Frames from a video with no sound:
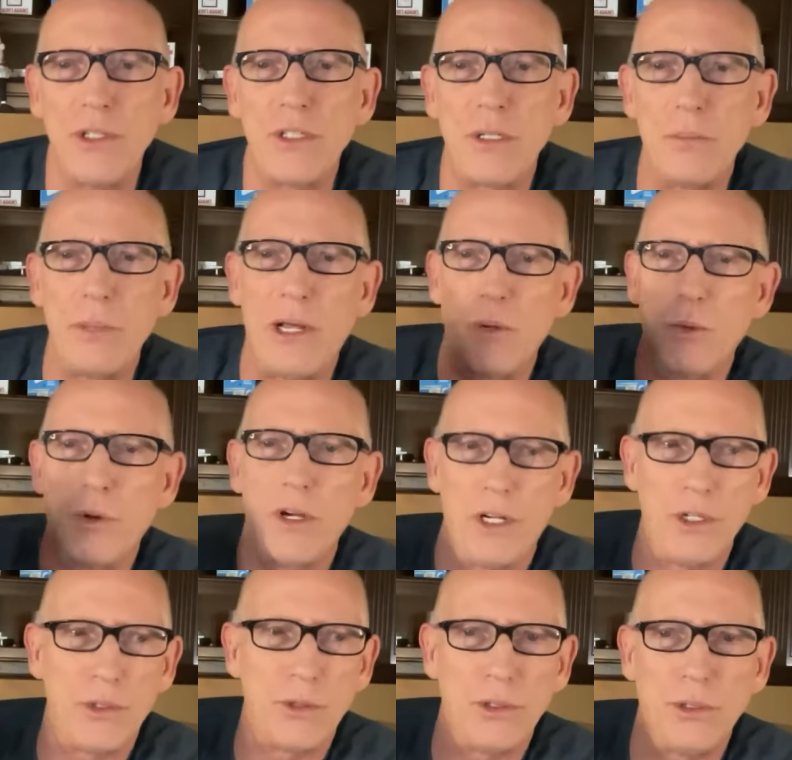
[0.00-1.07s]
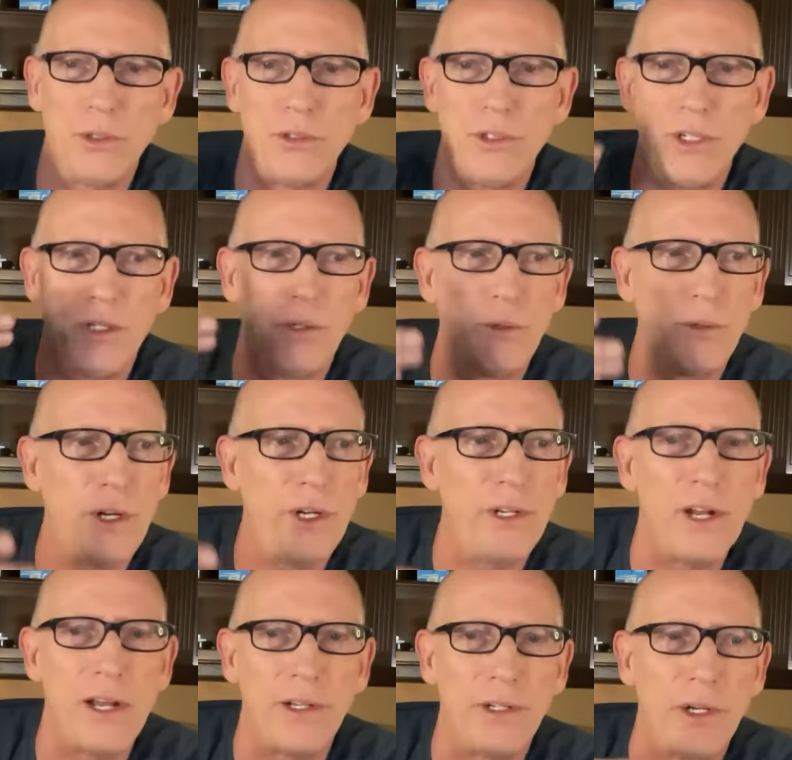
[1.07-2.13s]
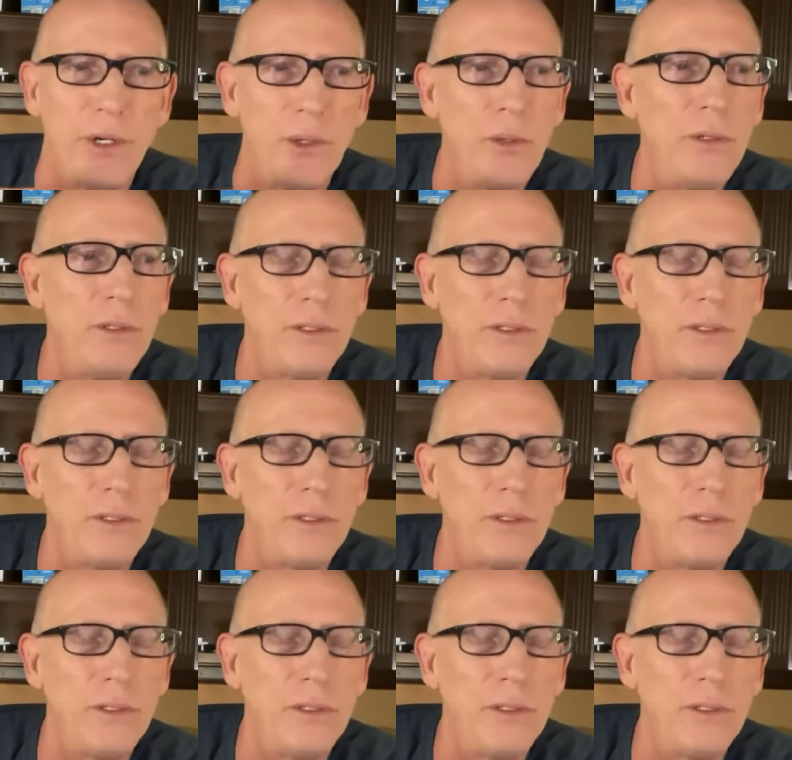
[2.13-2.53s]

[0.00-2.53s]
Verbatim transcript: about what Israel did or did not do